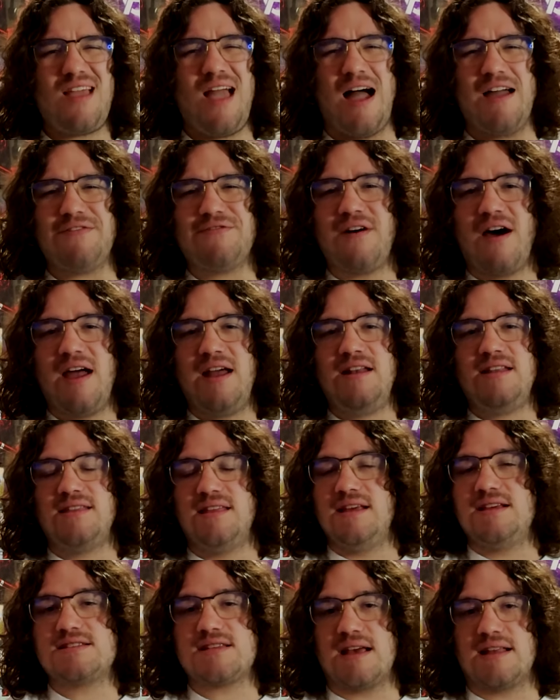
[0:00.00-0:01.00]
I find
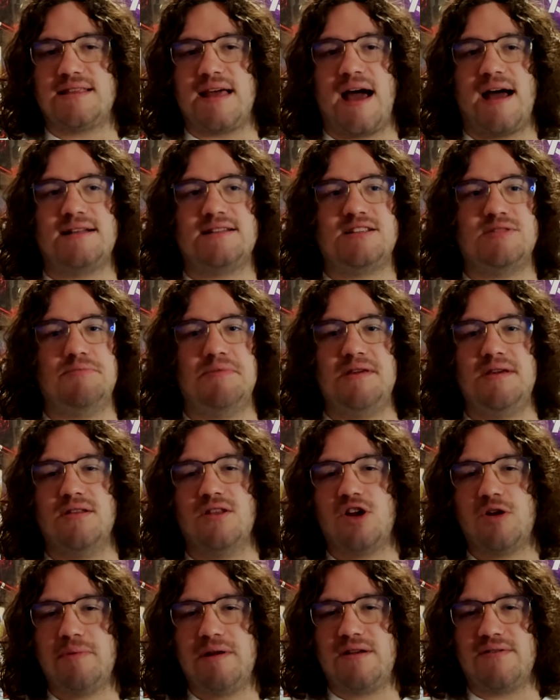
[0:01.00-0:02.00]
things like that to be a
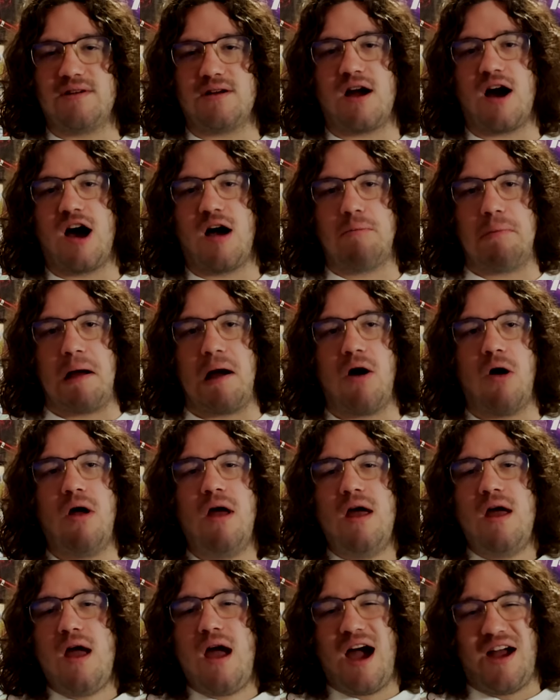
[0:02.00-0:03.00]
little bit of a cop-out.
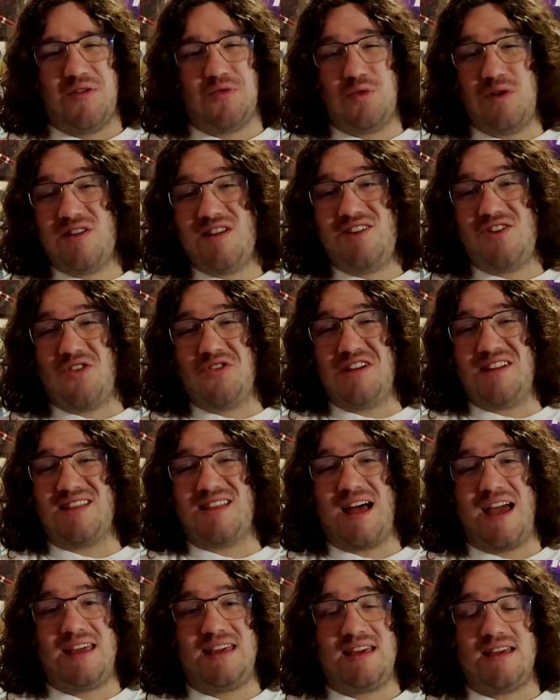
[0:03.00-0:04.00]
I really only
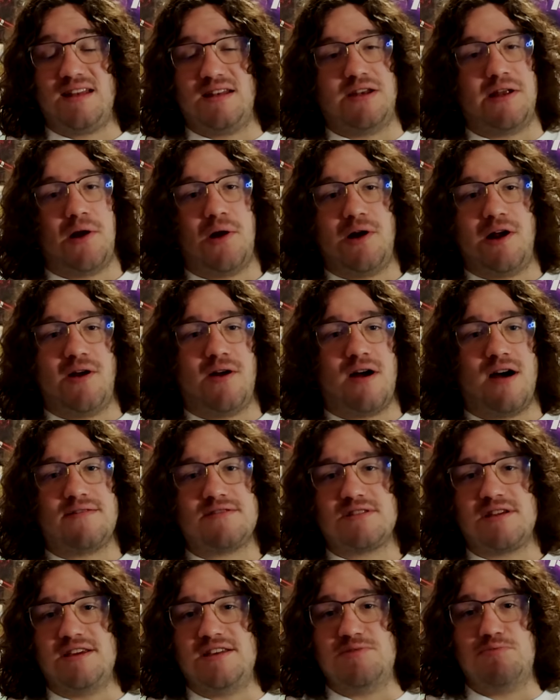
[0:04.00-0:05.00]
like it in Darren
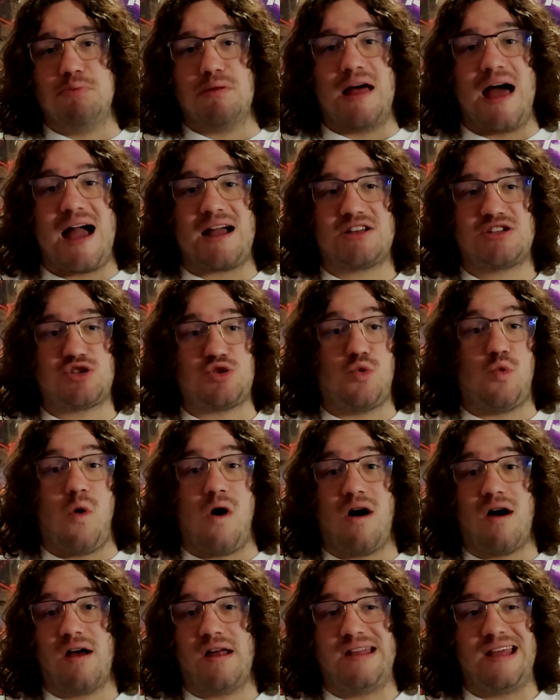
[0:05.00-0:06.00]
Aronofsky's Black
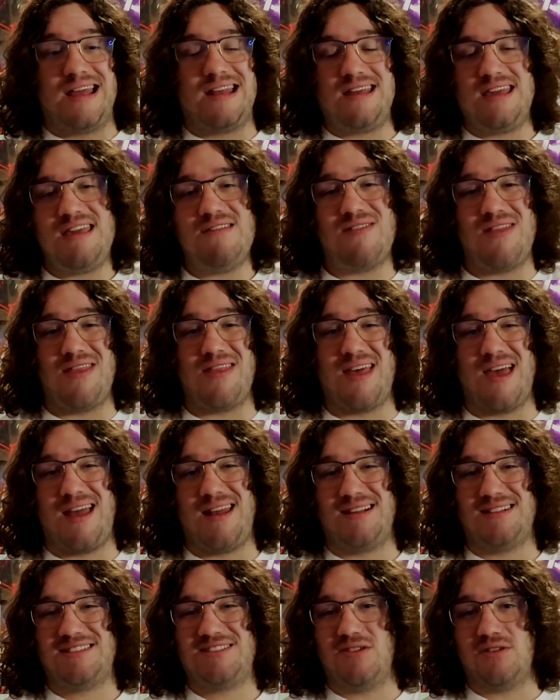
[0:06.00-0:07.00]
Swan, and even then,
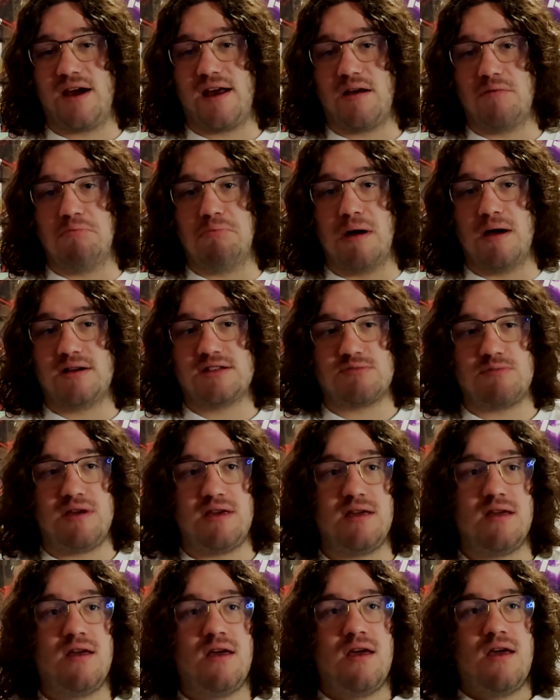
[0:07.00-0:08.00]
it still kind of bugs
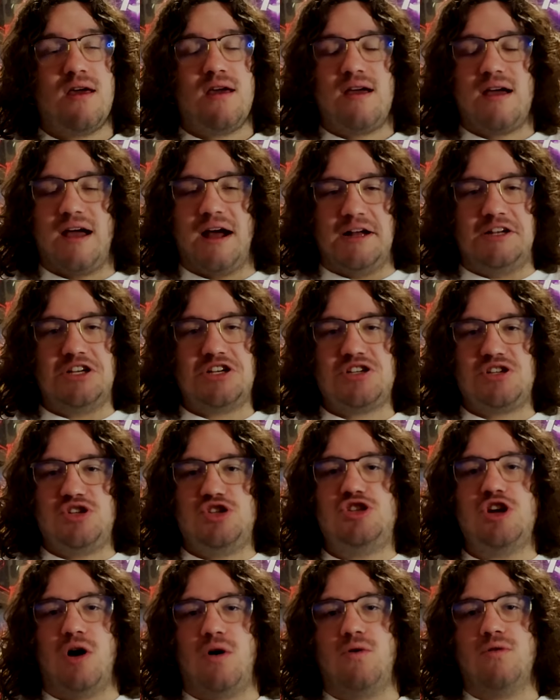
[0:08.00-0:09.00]
me. I
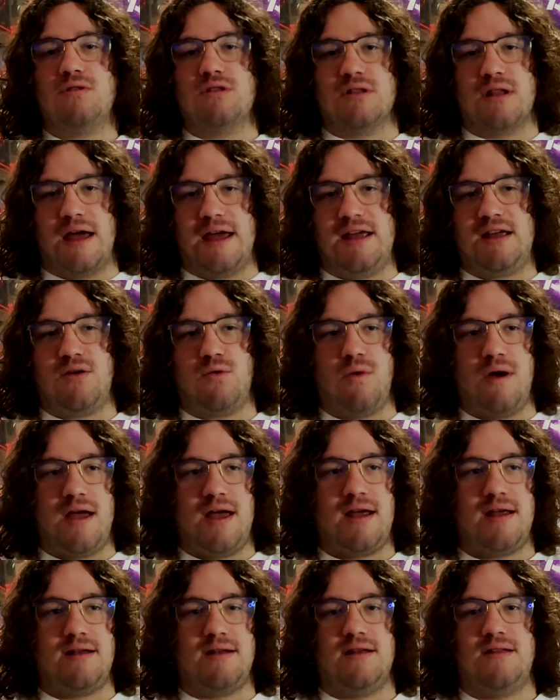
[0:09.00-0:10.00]
just don't like
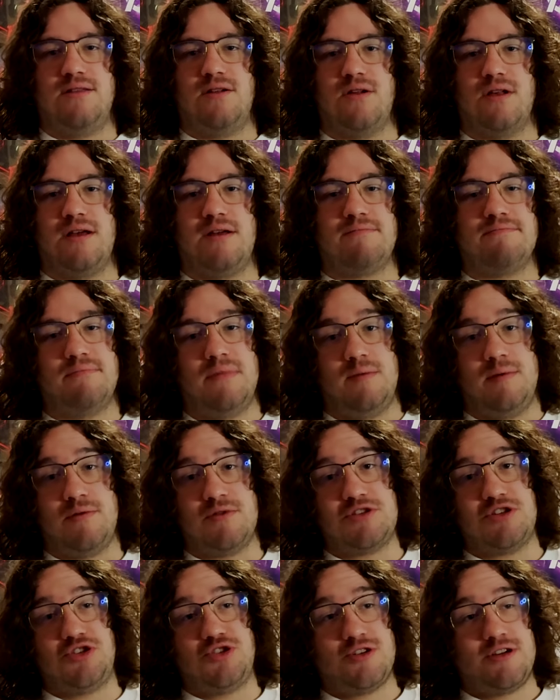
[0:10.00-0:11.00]
when they're like, maybe it
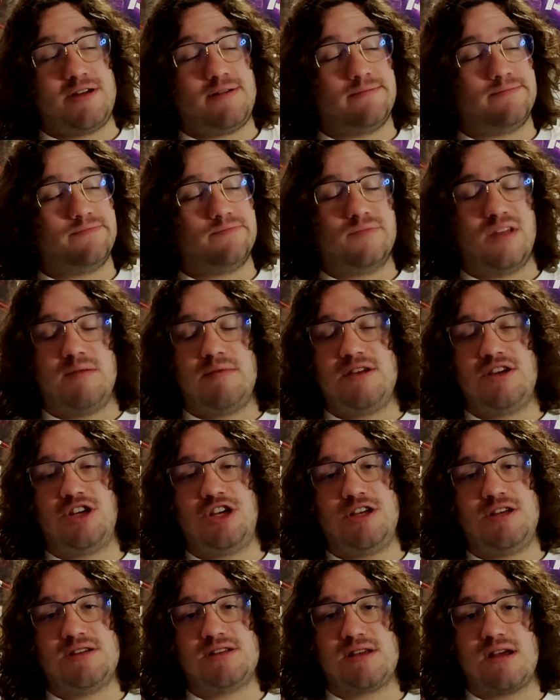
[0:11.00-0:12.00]
was a dream? Maybe
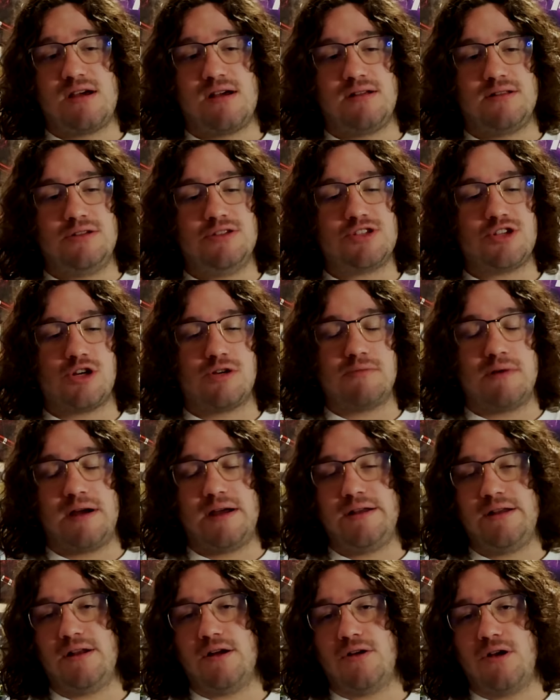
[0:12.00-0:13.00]
she's uh, losing her
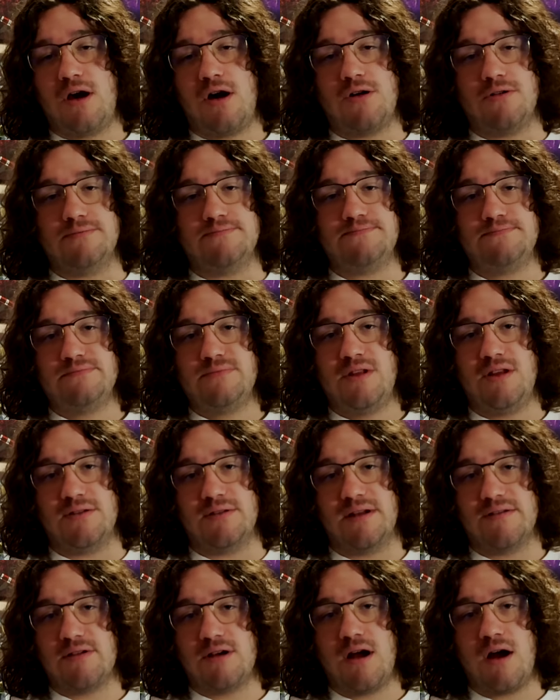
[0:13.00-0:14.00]
mind, you don't know. You'll
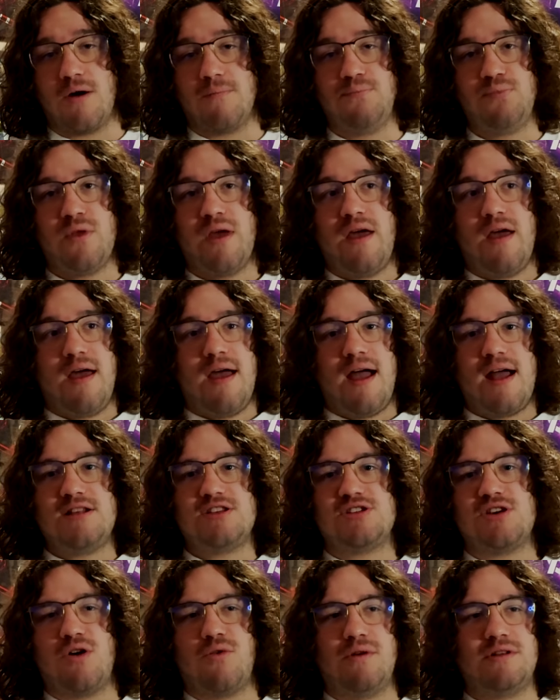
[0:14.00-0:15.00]
never know. And
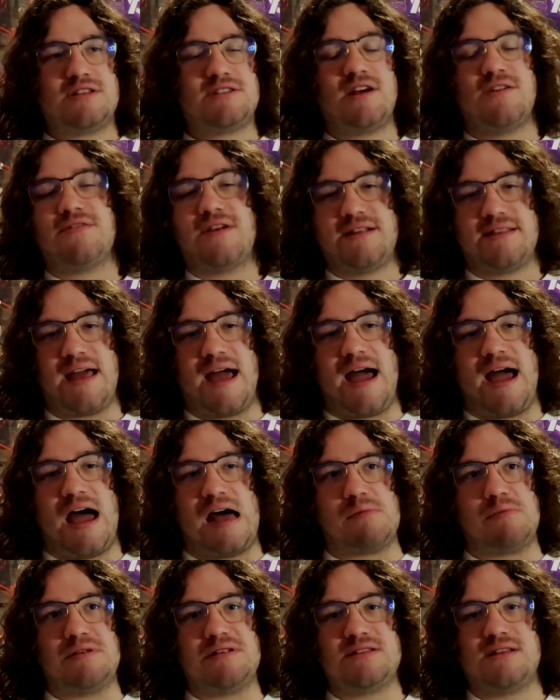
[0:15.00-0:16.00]
so when stuff like that
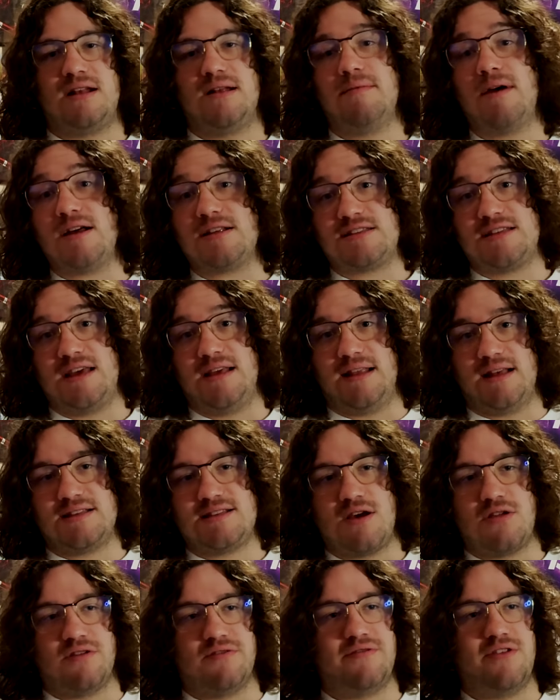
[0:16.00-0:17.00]
happens, and I'm not saying that's
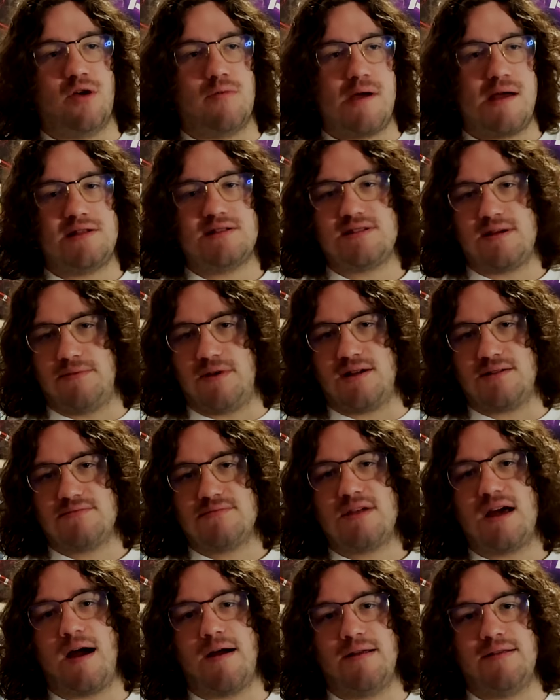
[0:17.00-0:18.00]
how the film ends. I'm not,
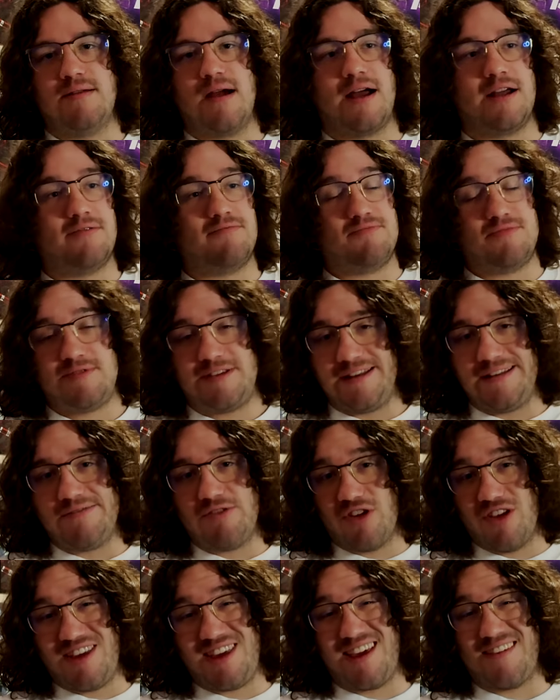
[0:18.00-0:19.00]
I, I didn't
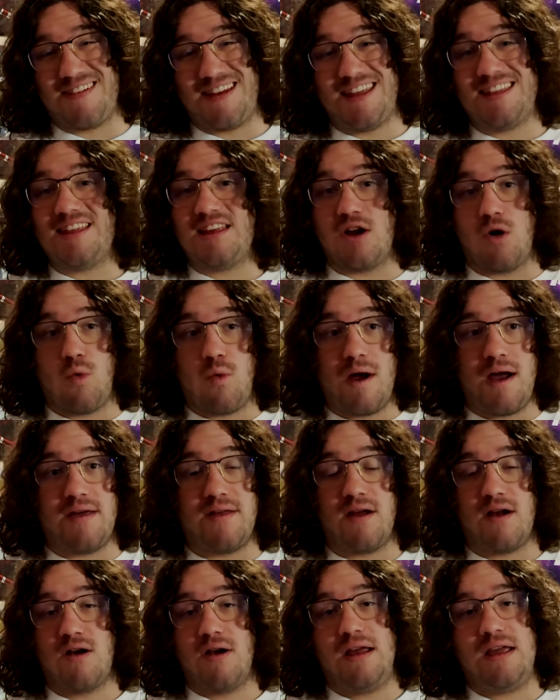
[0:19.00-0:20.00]
really give anything away
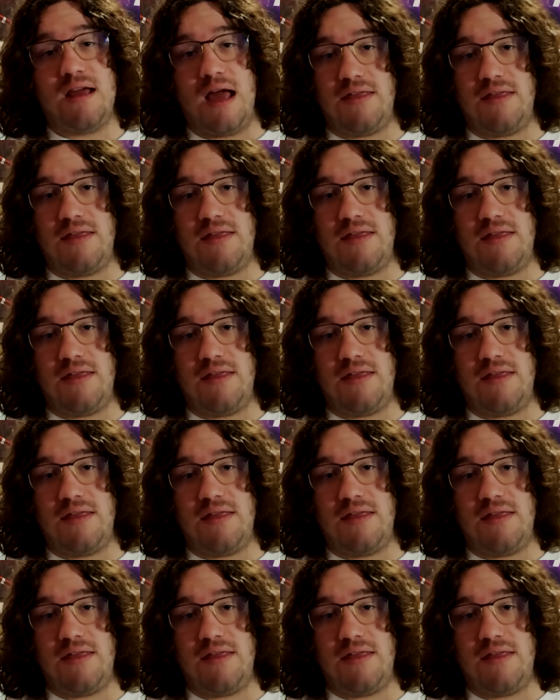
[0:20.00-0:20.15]
there.